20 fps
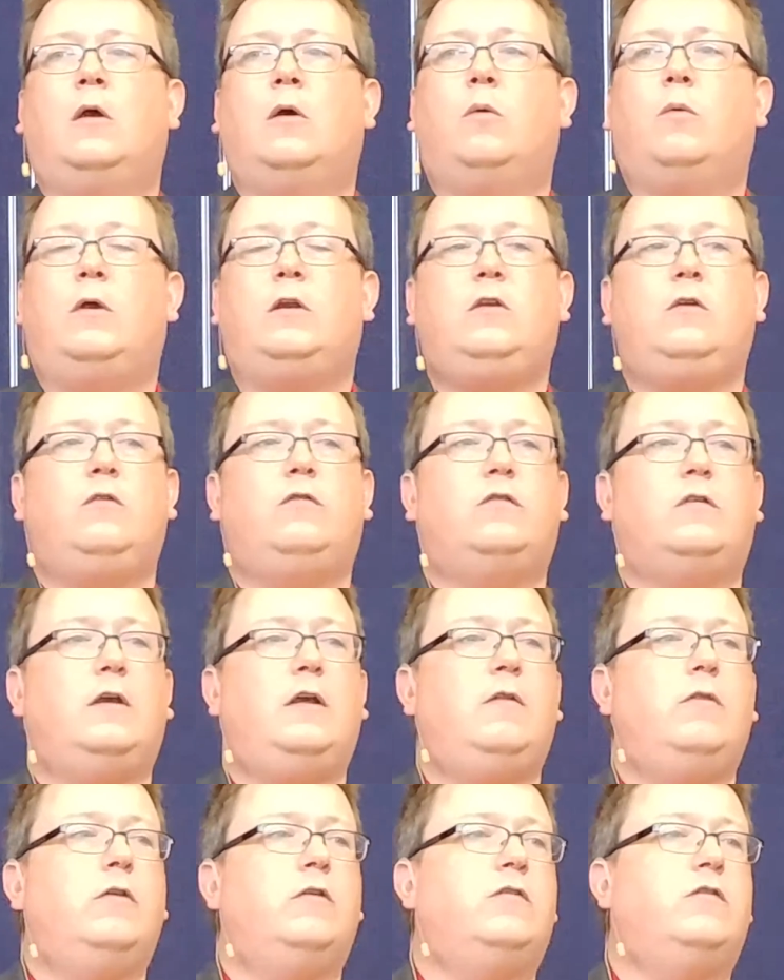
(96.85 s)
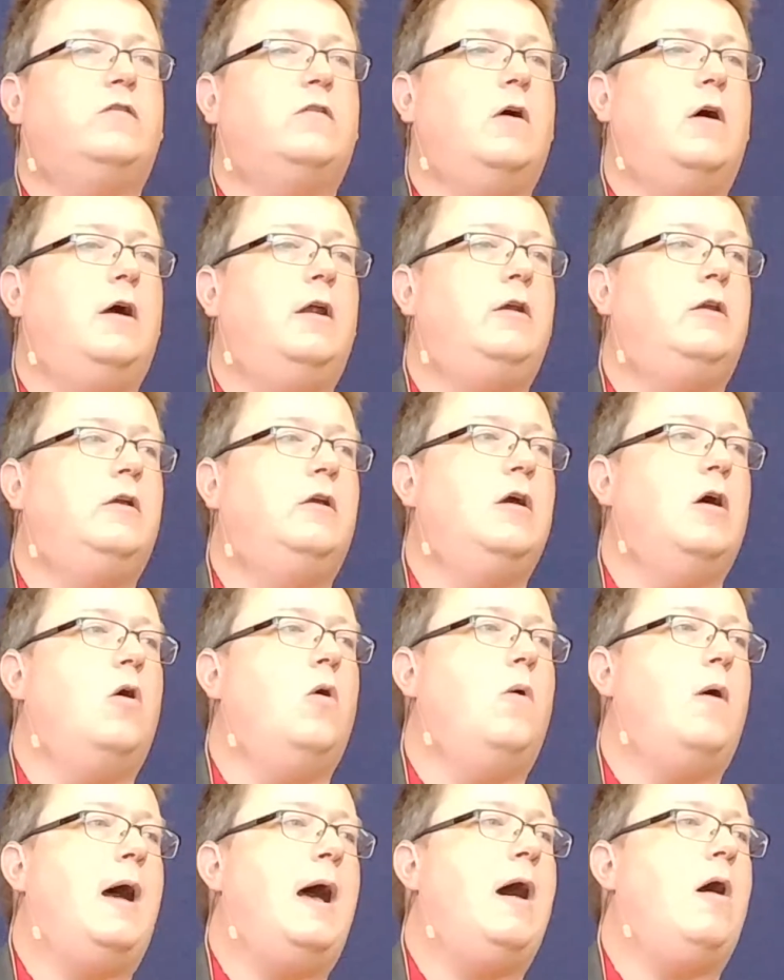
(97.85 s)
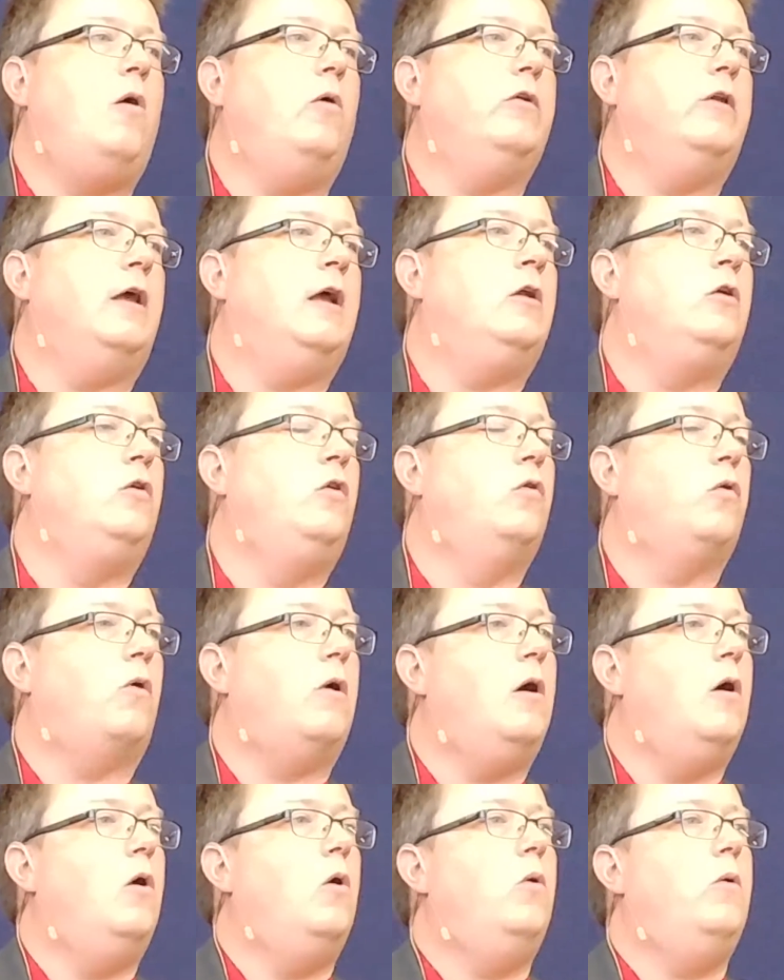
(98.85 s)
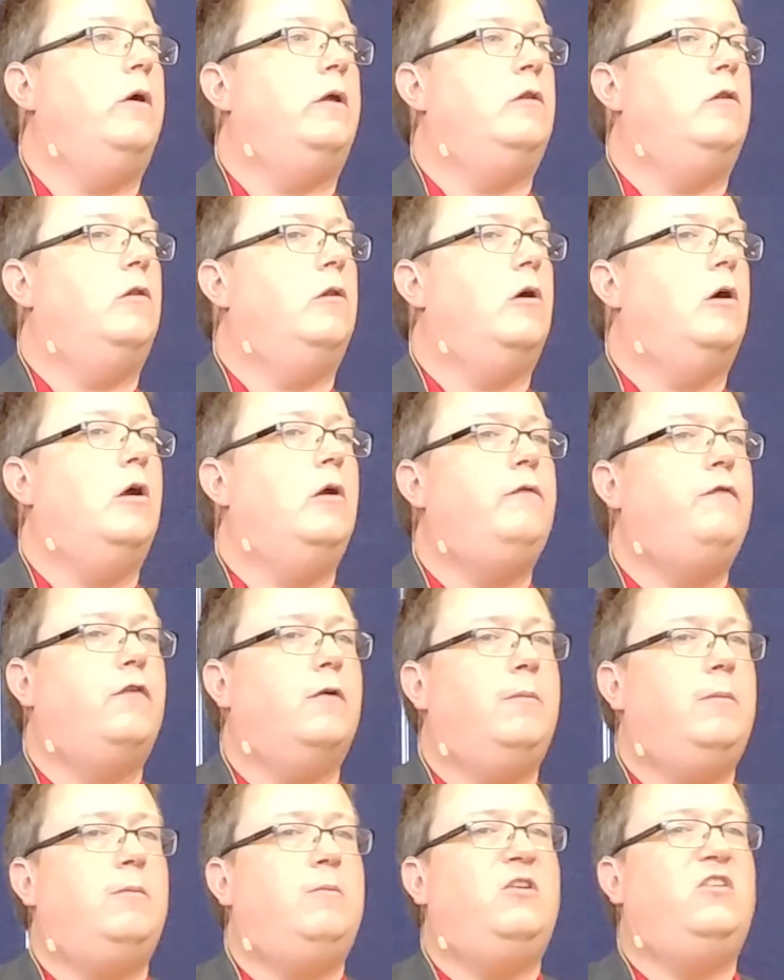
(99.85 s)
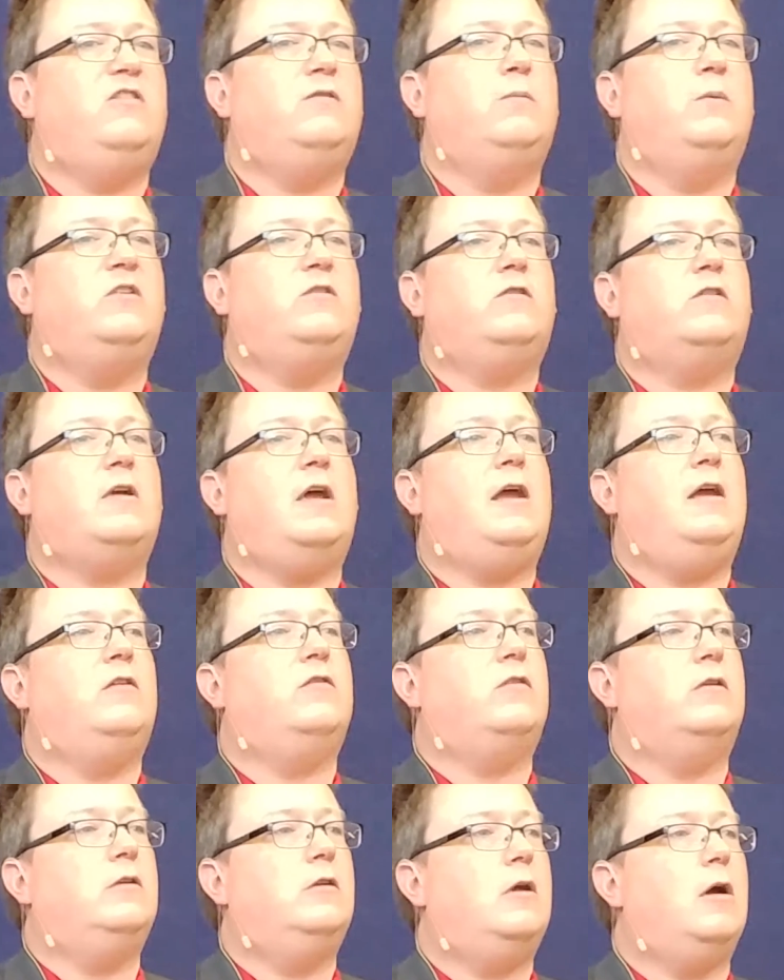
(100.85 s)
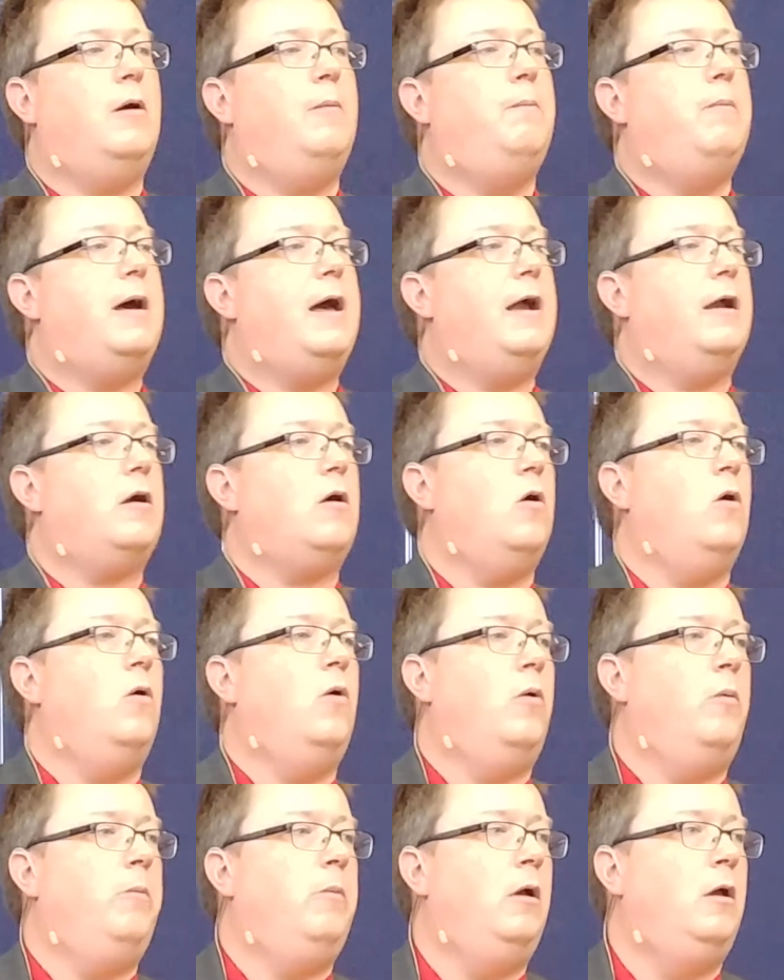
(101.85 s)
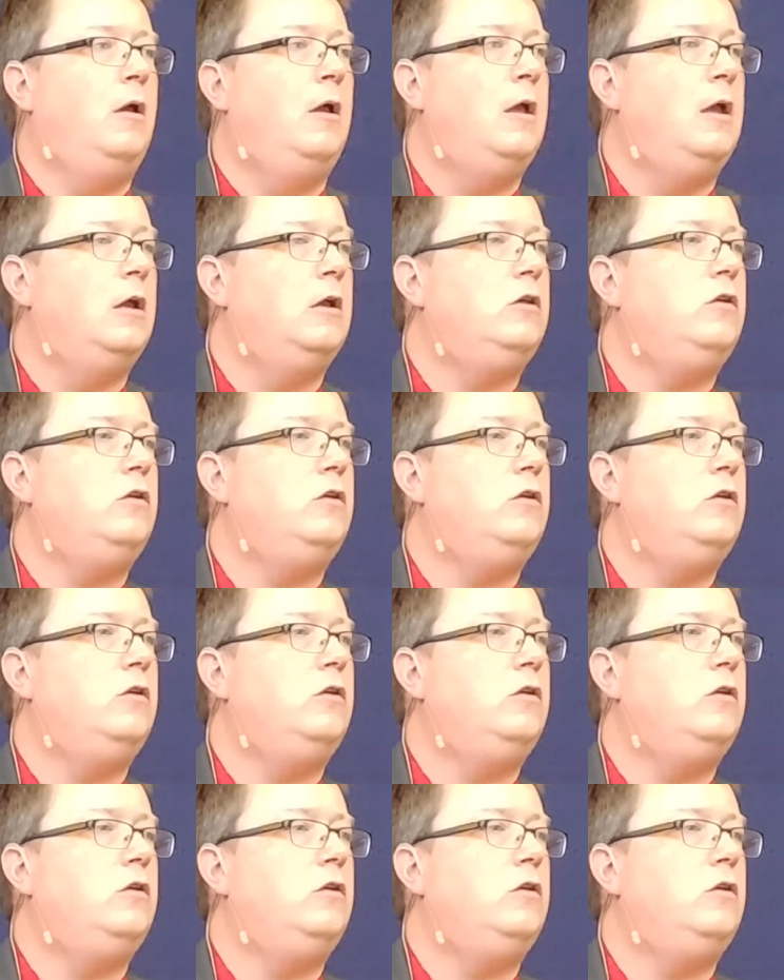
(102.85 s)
when you see the Son go out and grow and learn from his mistakes and come back home,